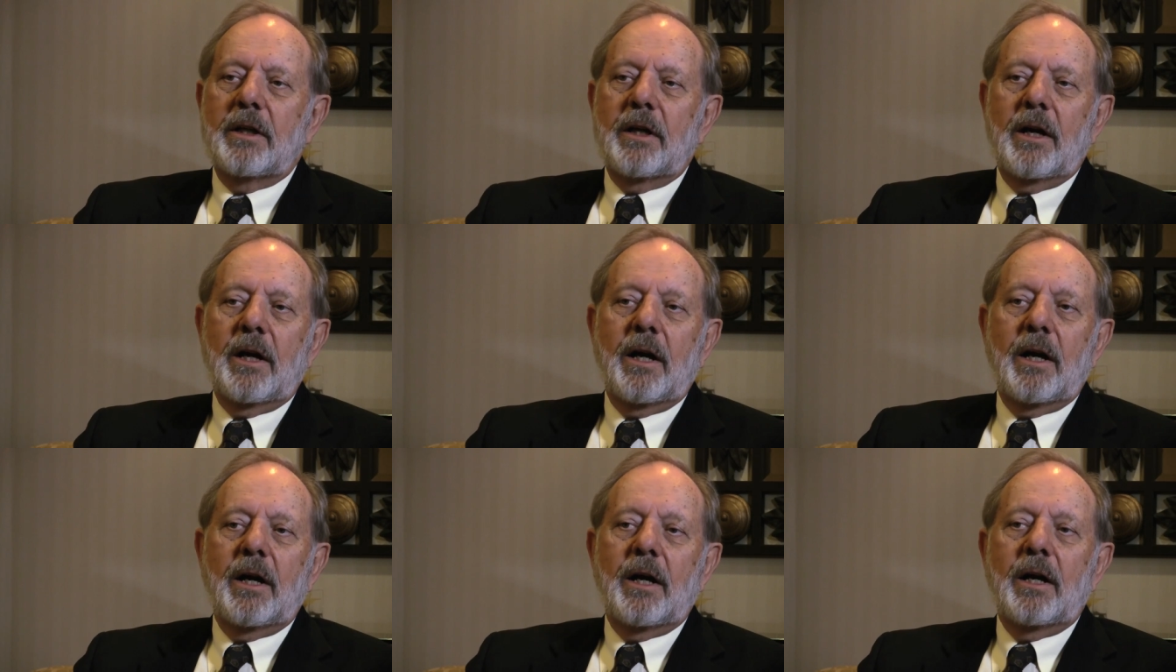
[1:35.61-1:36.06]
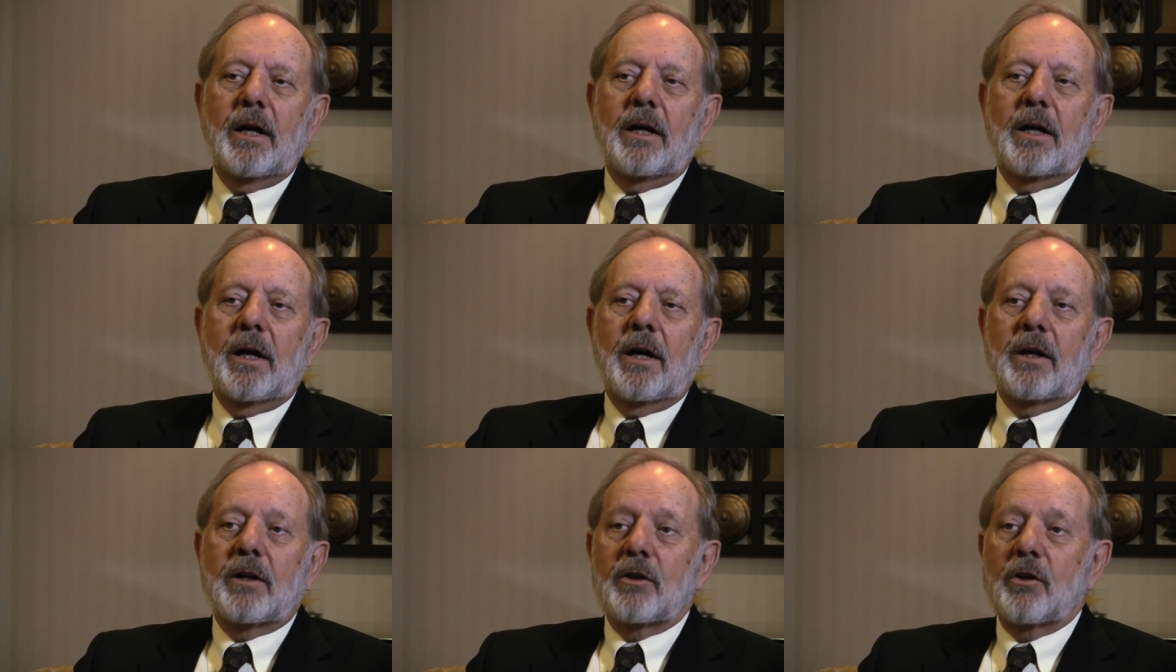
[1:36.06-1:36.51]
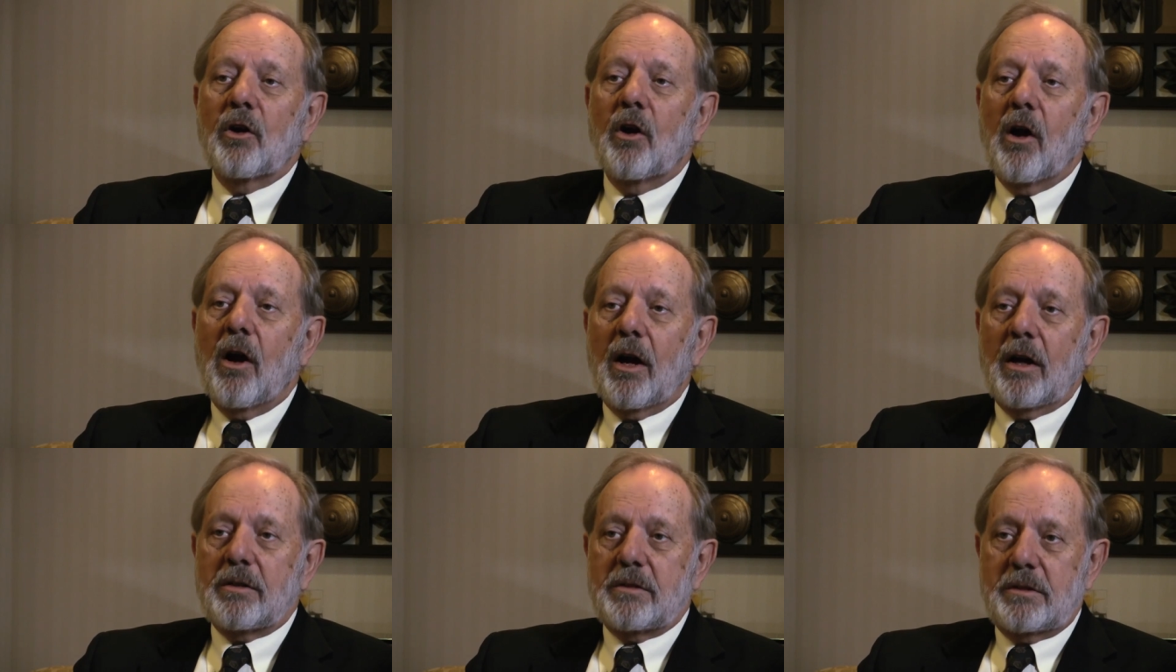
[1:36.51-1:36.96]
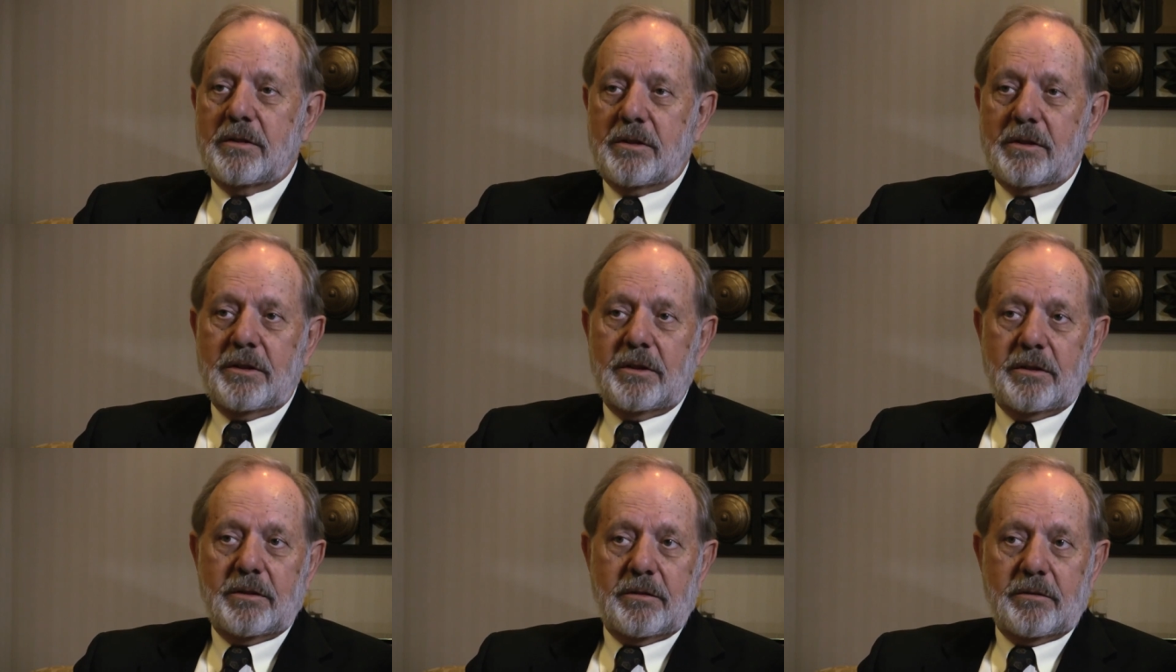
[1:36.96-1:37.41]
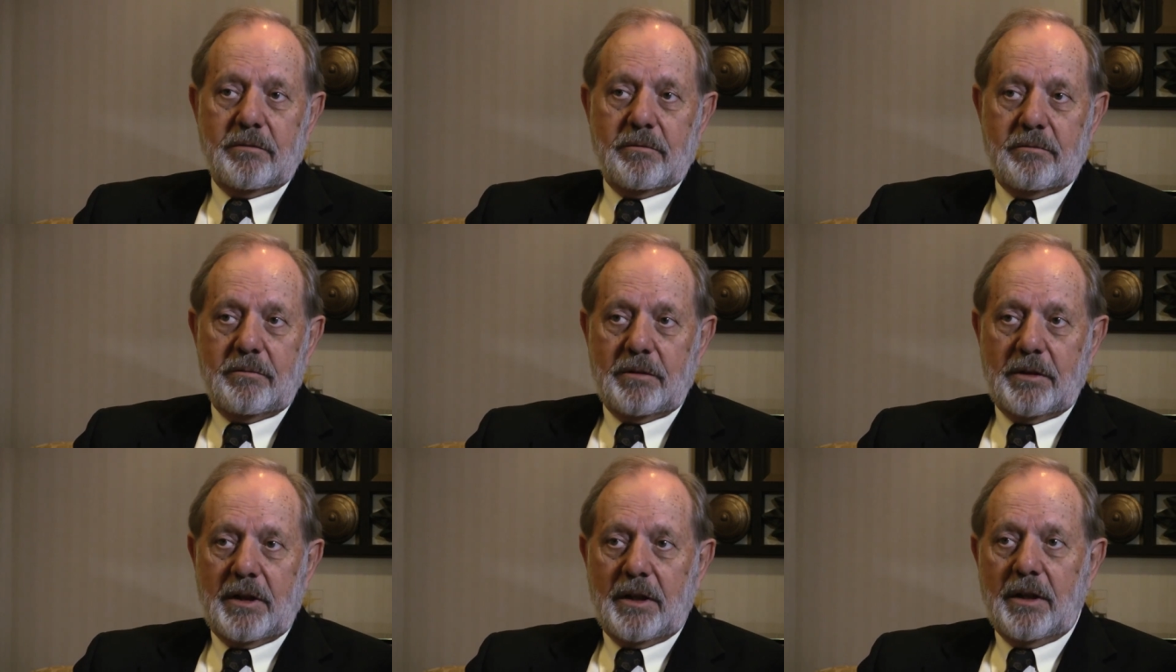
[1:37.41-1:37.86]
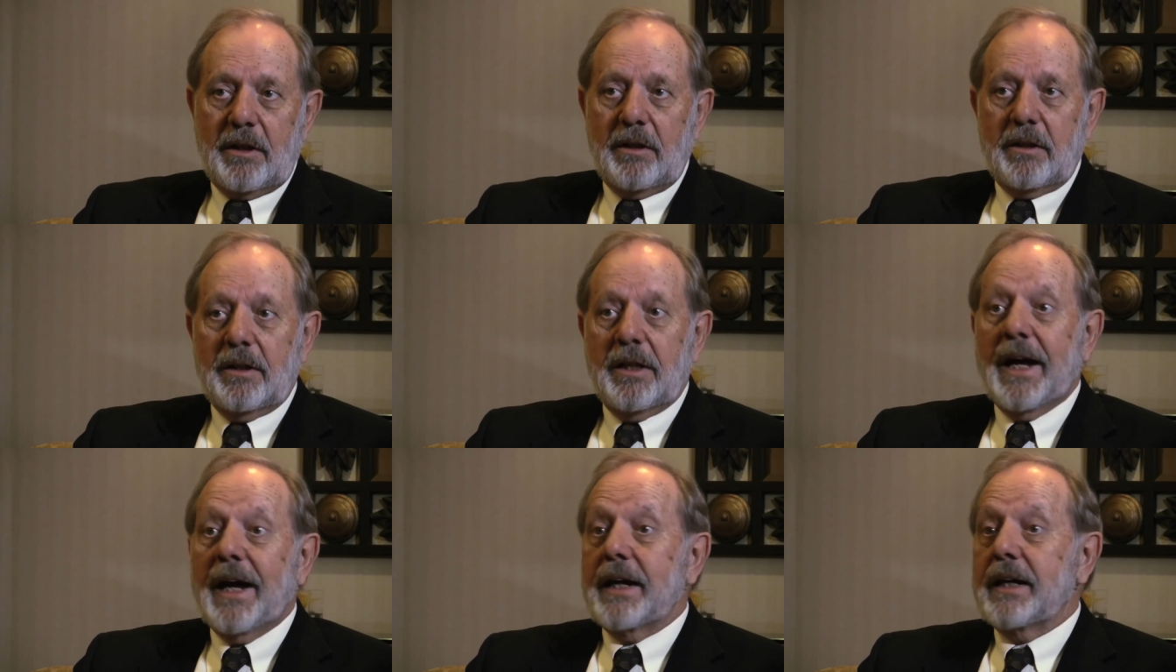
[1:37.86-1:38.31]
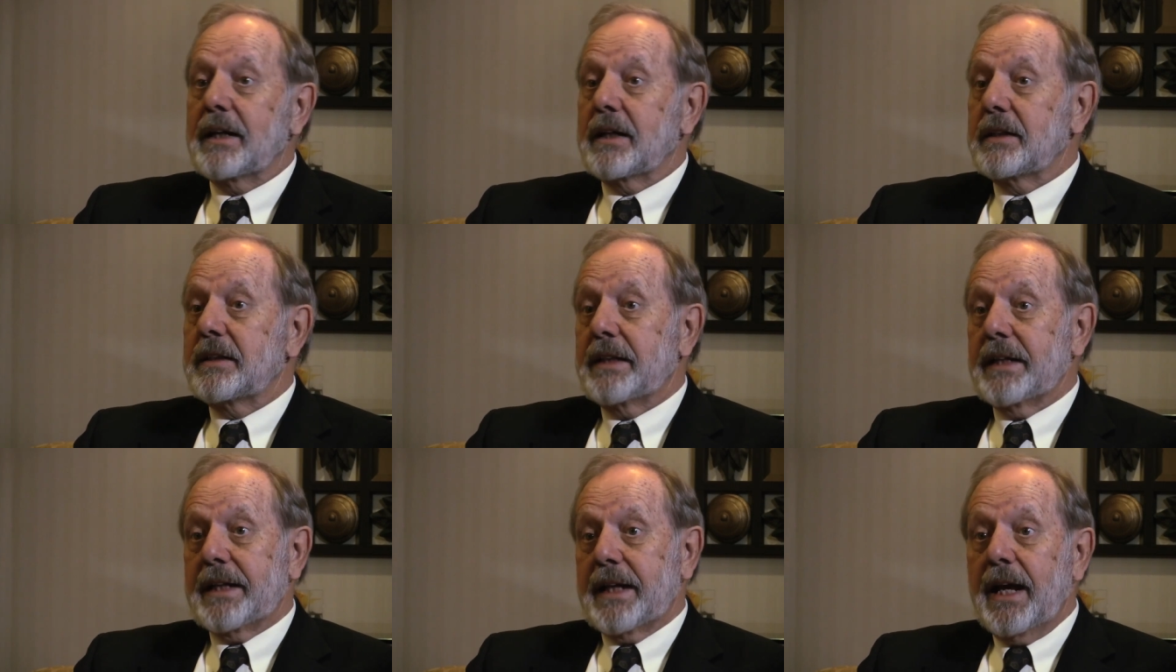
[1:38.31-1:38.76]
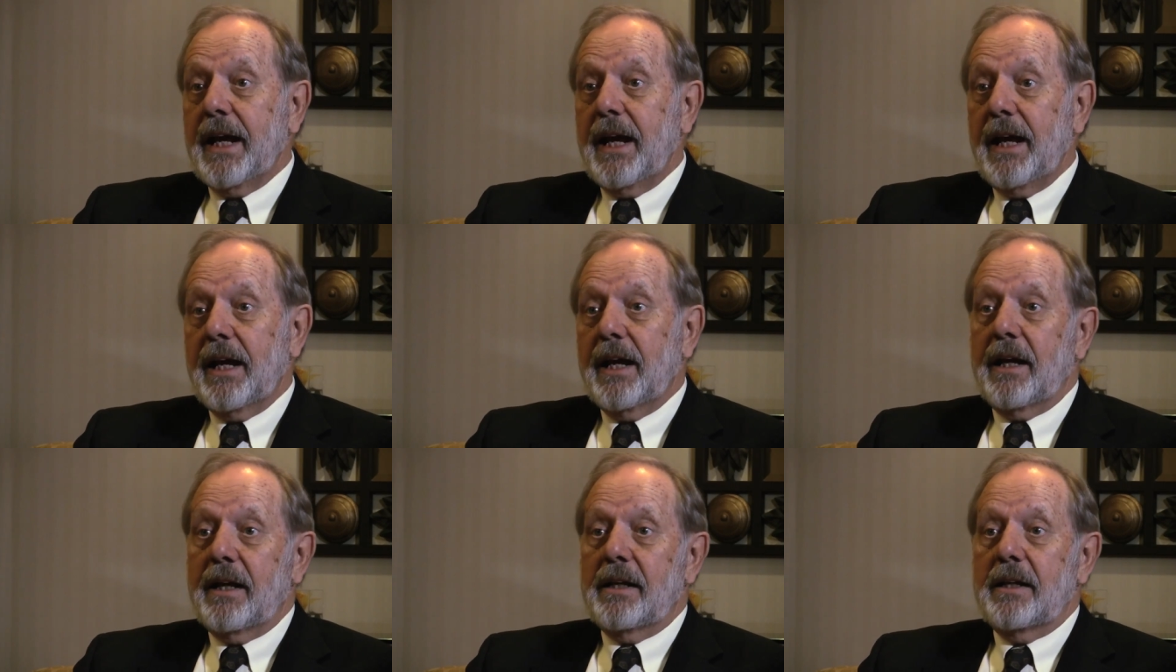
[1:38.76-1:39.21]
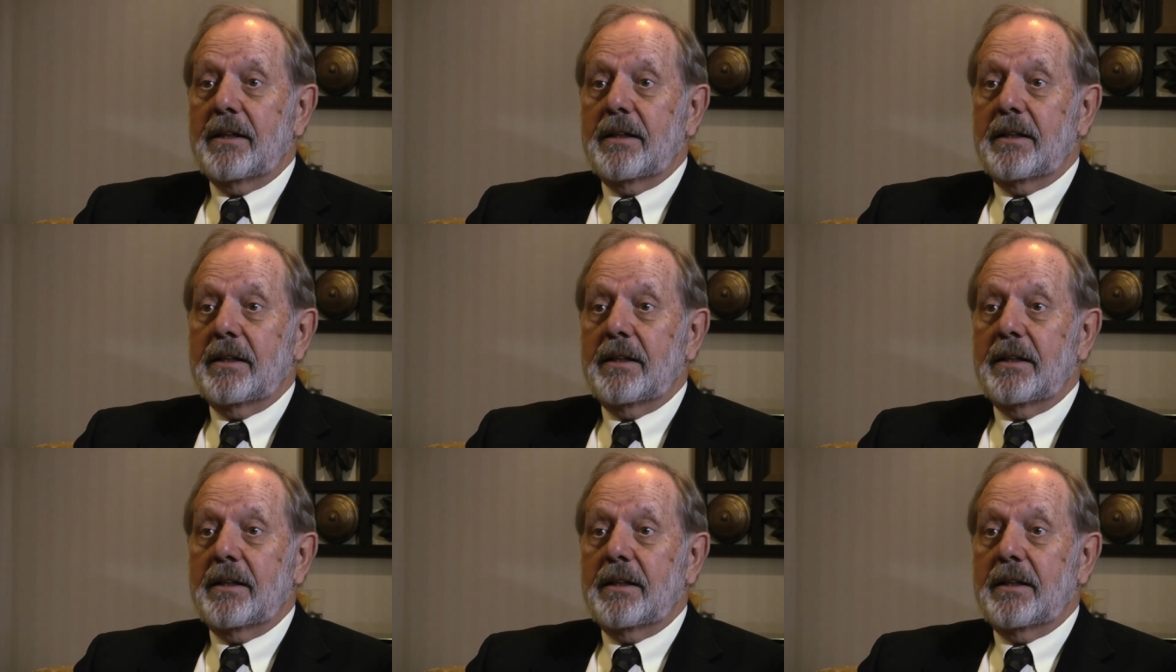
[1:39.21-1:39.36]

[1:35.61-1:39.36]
uh, are lost uh, like a decay.